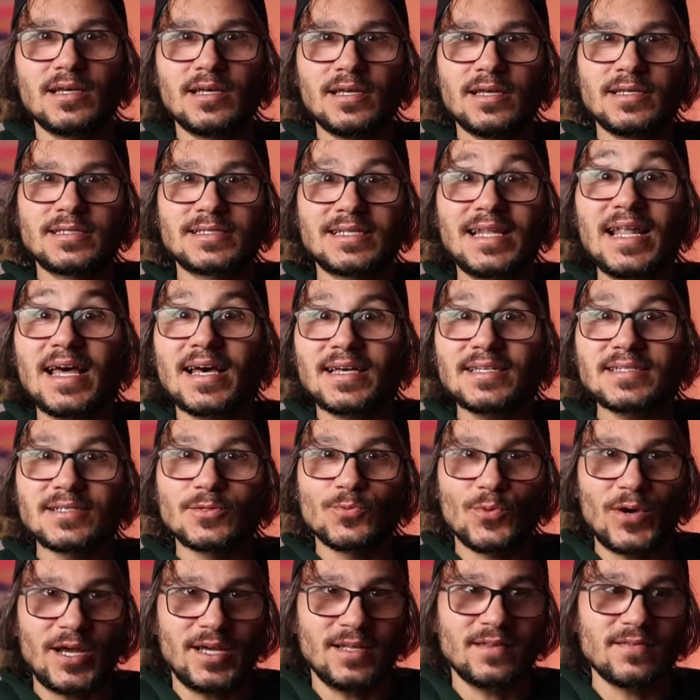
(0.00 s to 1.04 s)
is less
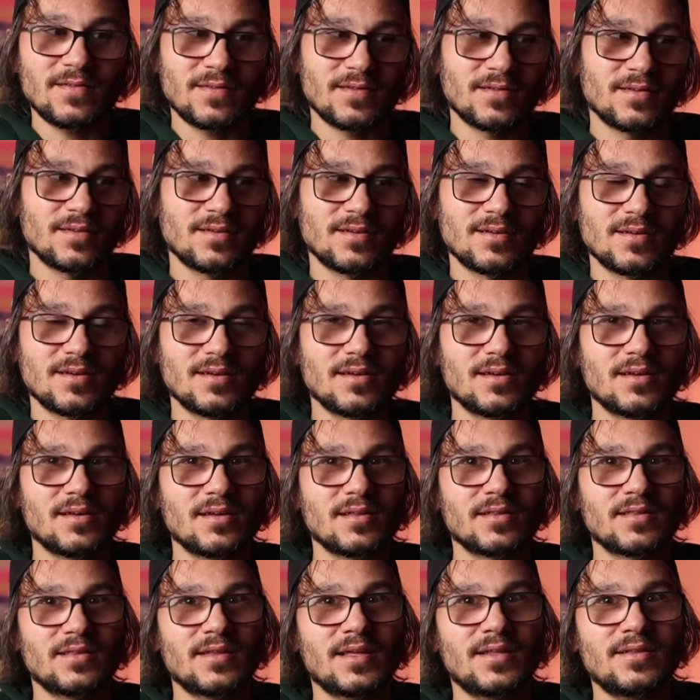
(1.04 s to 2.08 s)
weight
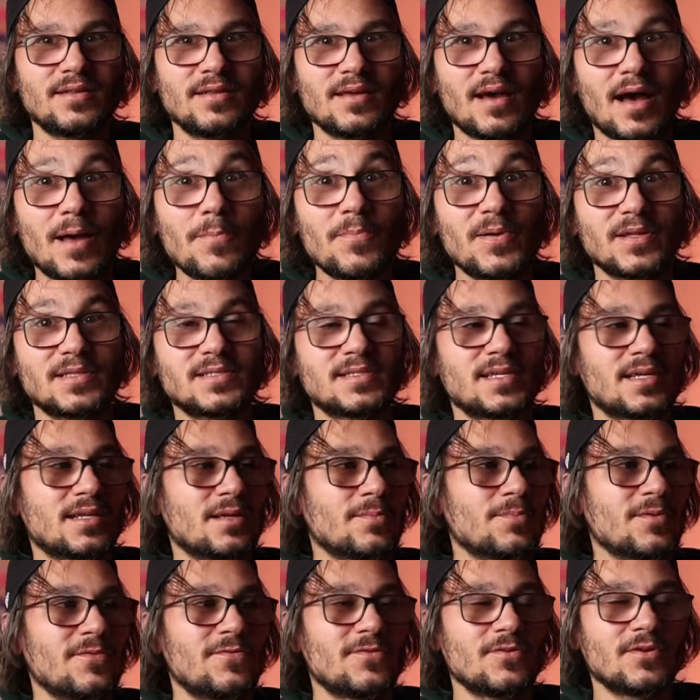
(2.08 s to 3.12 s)
than the iPad
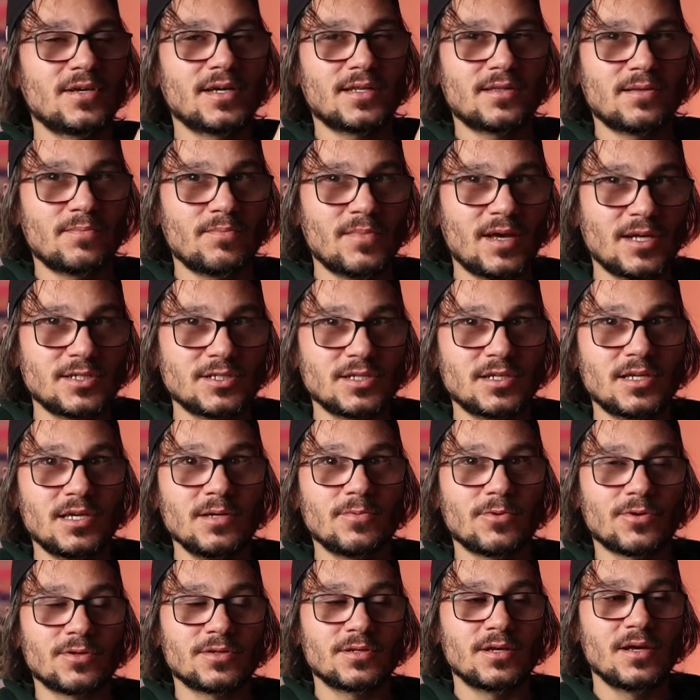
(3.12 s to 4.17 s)
setup if you get the Magic
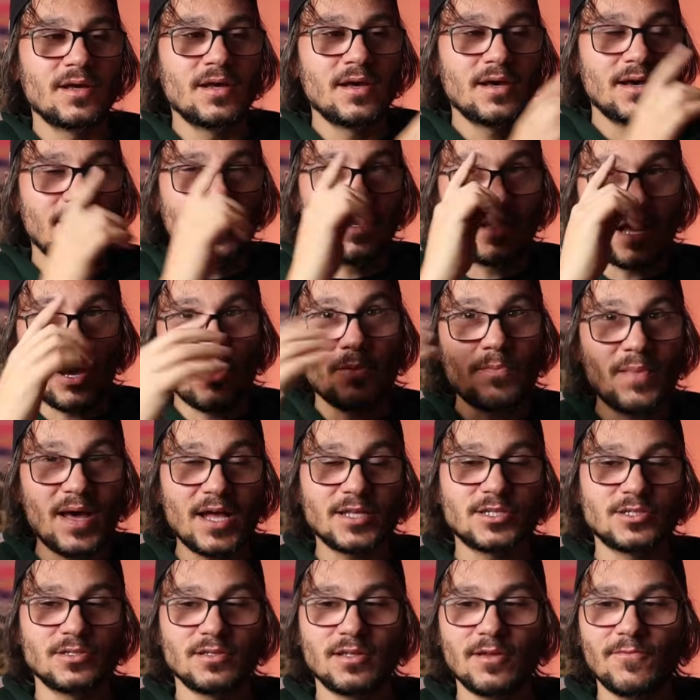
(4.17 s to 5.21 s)
Keyboard. And now
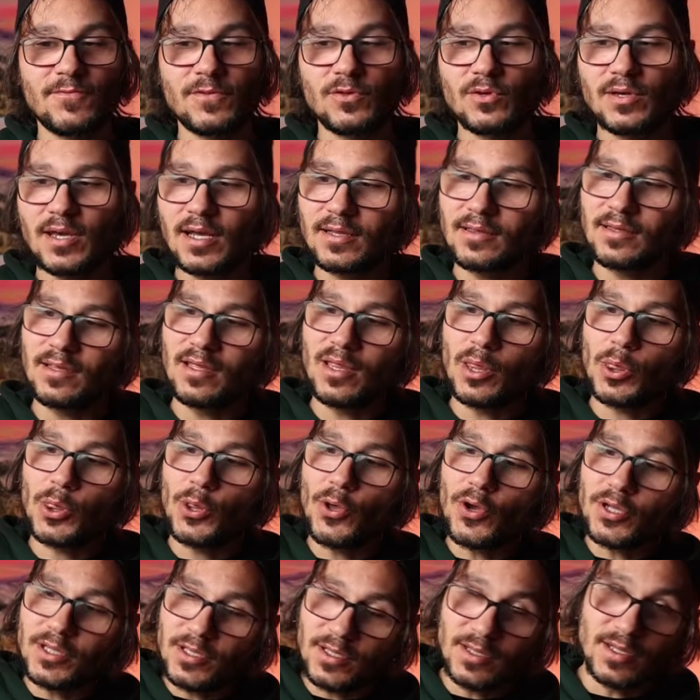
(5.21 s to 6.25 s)
imagine, if you get the
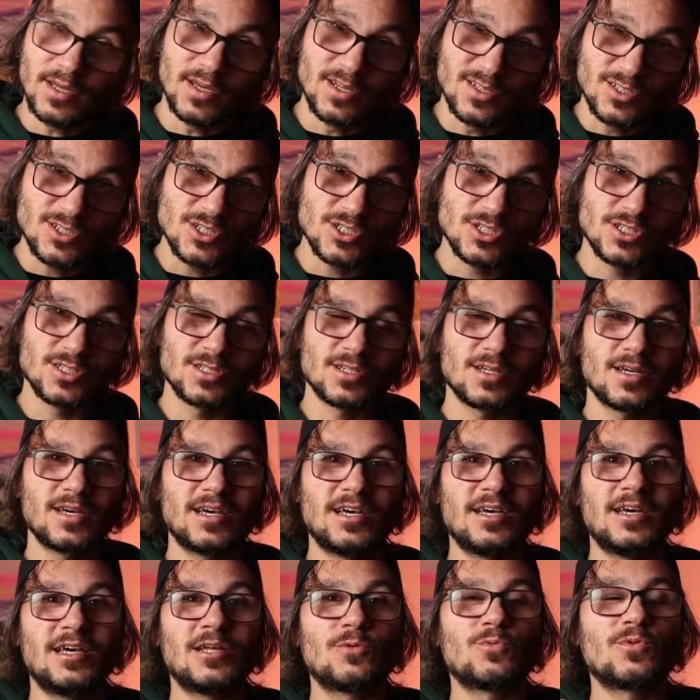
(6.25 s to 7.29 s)
13 inch,
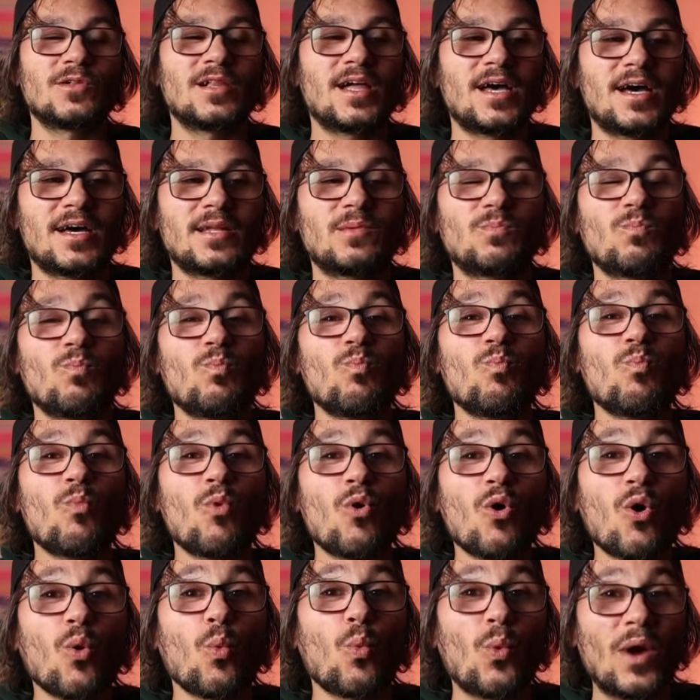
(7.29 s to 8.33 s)
it will add
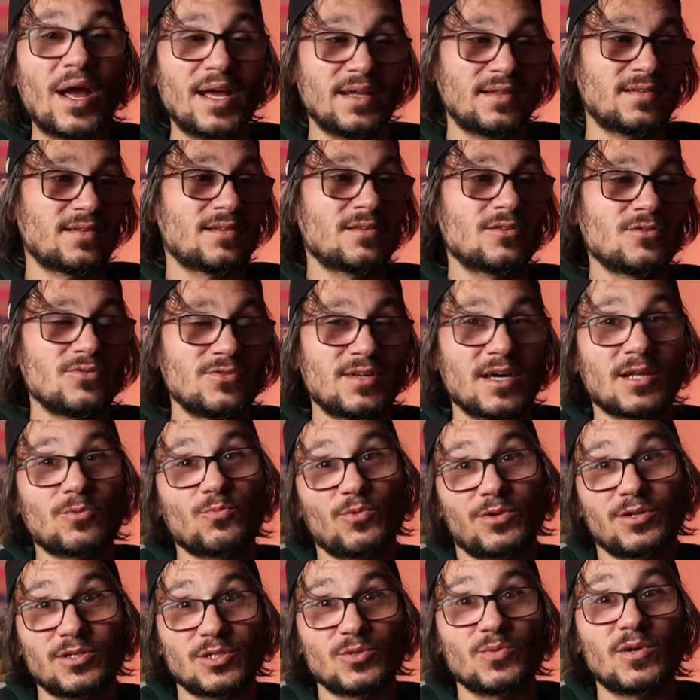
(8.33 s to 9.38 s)
more weight to that
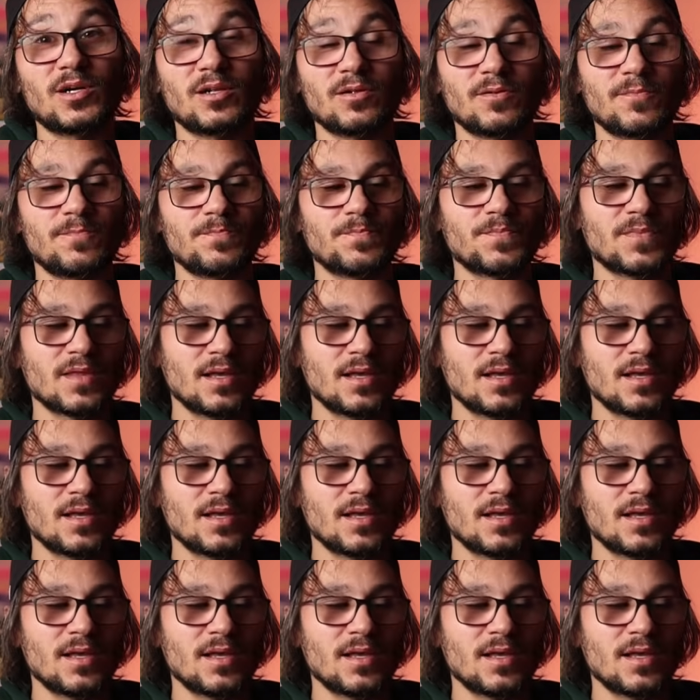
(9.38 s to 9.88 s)
one as well.